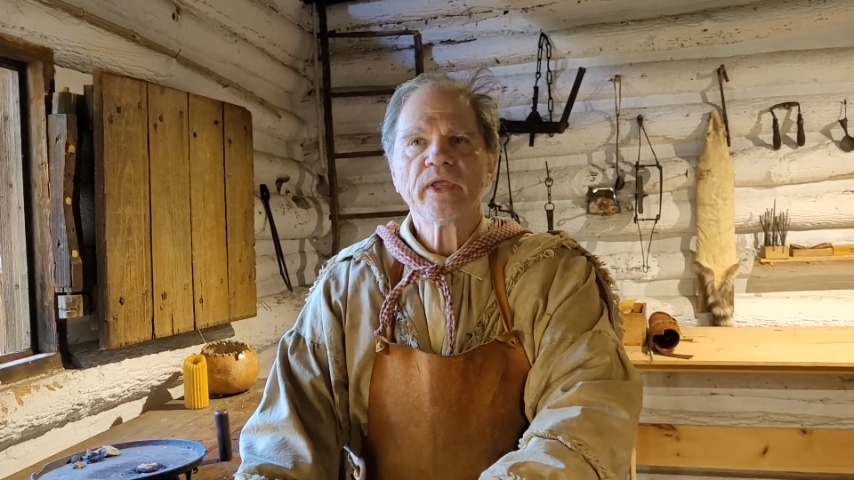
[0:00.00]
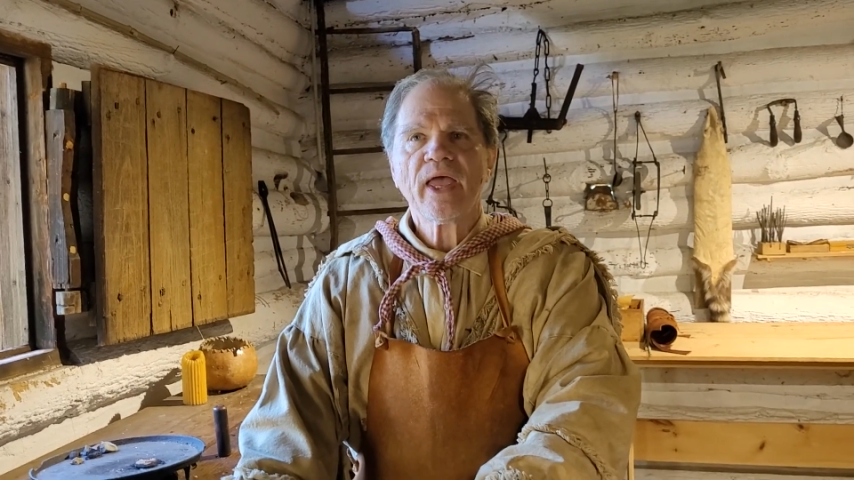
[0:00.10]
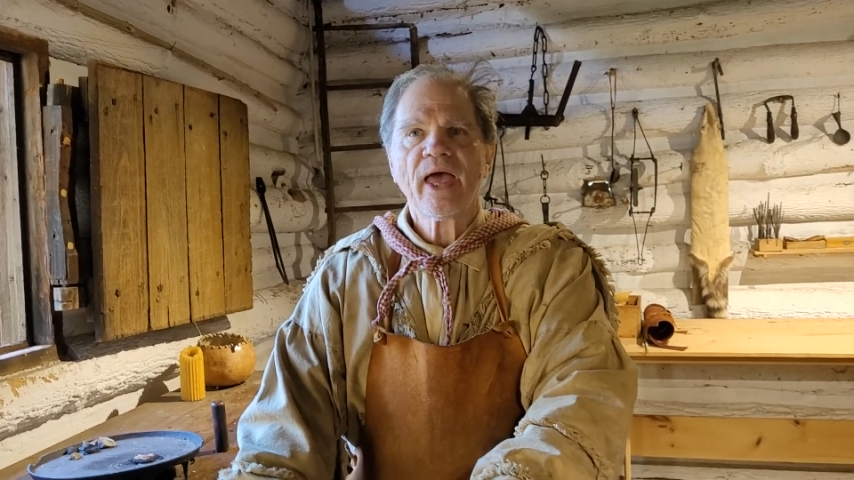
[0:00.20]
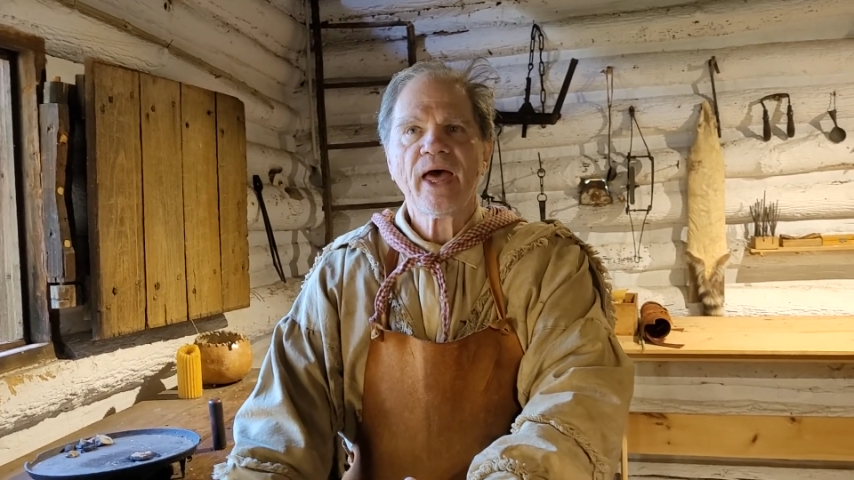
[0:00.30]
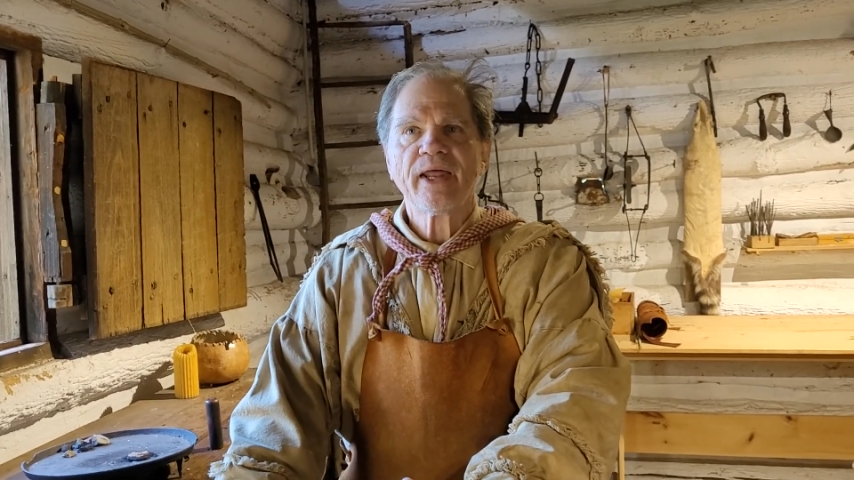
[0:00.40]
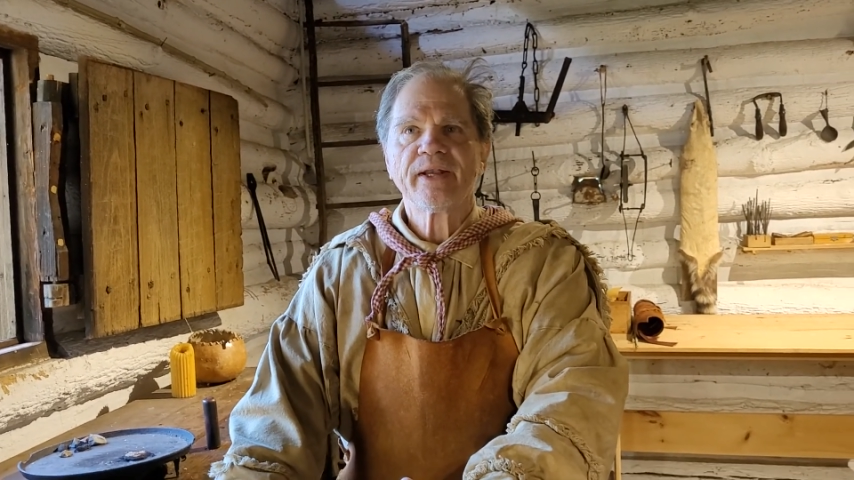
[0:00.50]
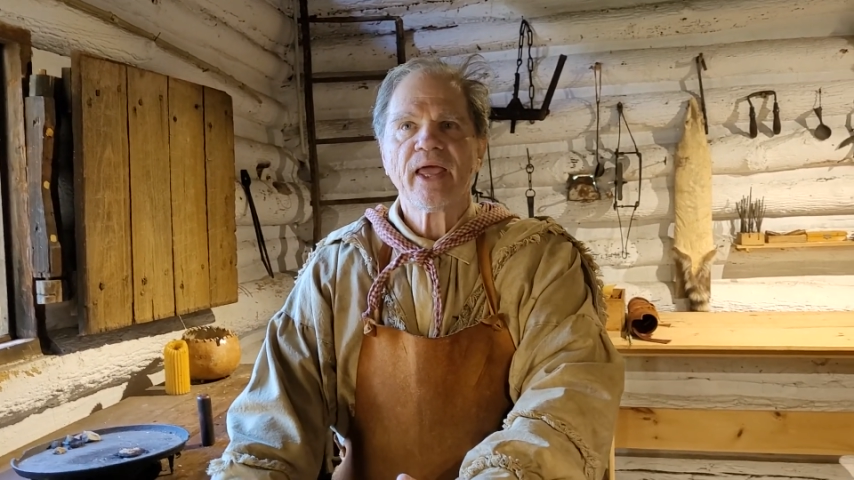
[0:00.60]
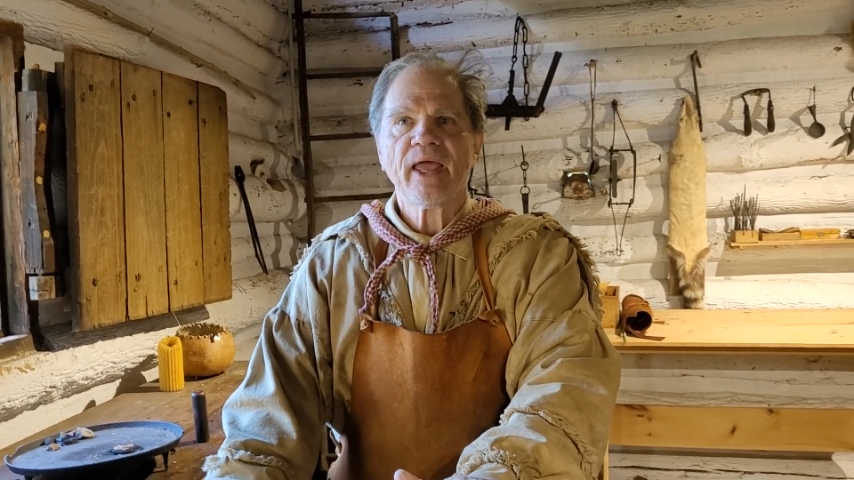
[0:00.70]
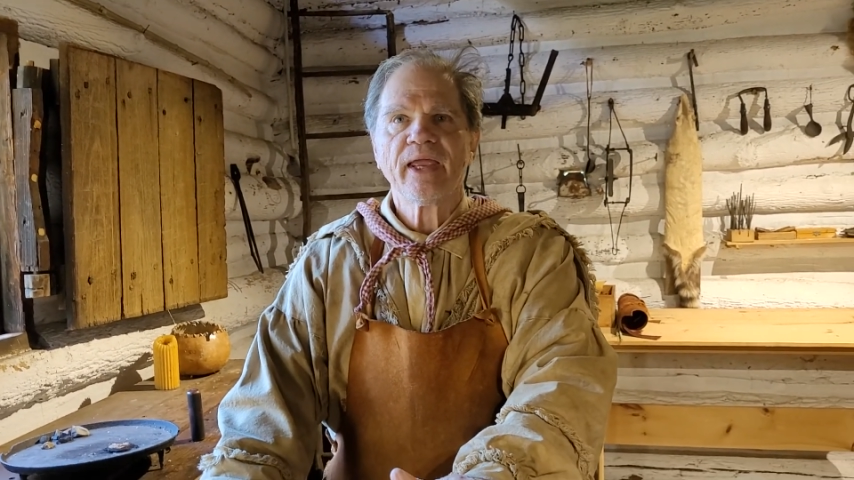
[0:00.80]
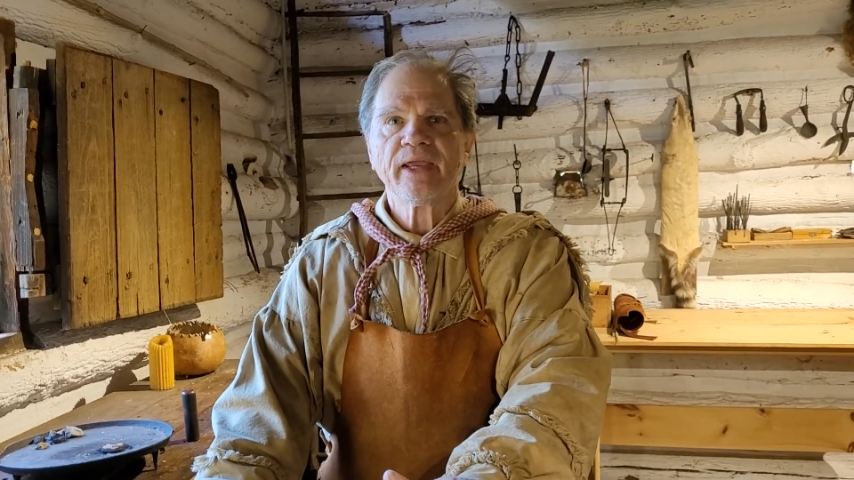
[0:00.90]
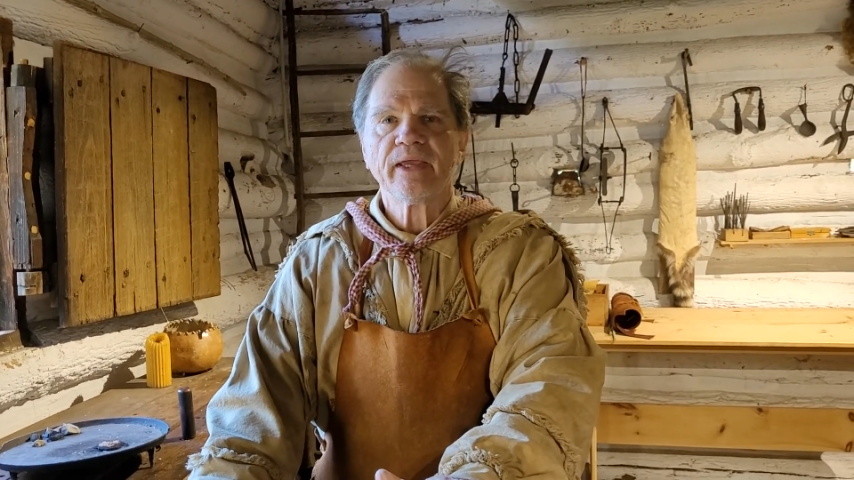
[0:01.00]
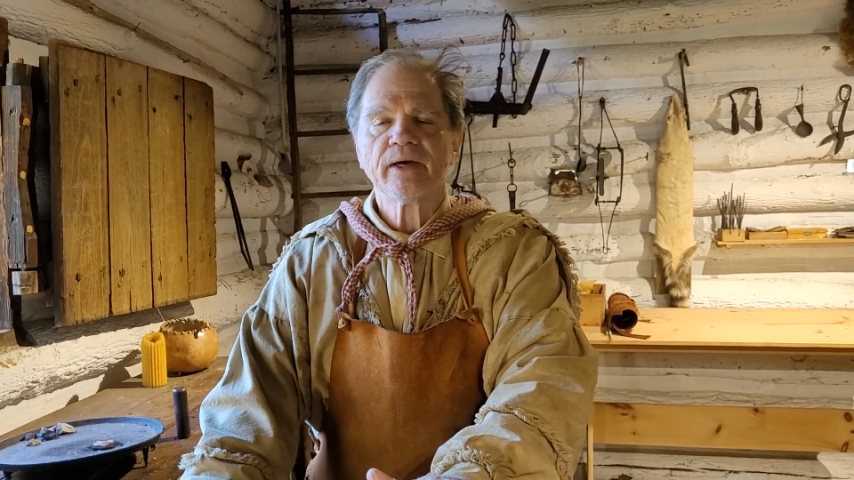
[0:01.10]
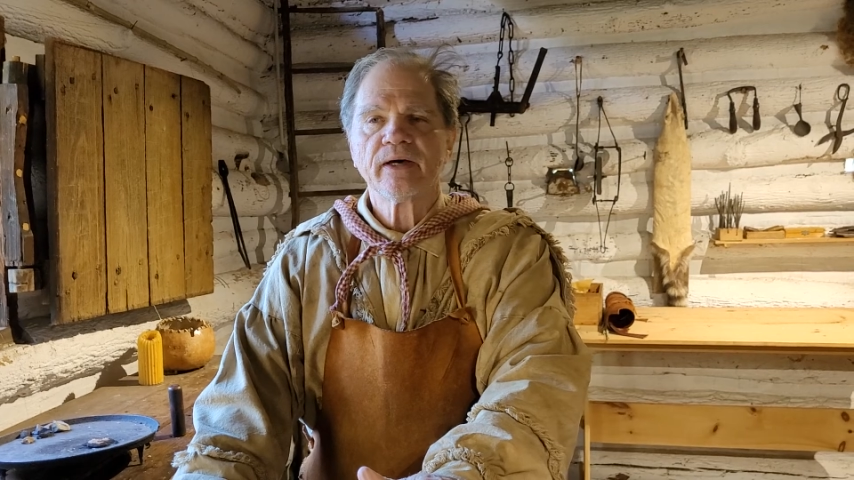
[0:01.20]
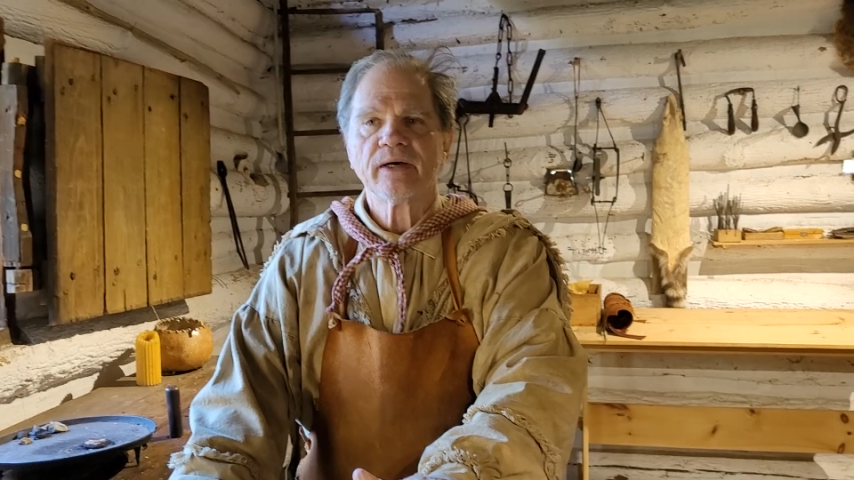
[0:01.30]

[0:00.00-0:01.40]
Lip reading: had a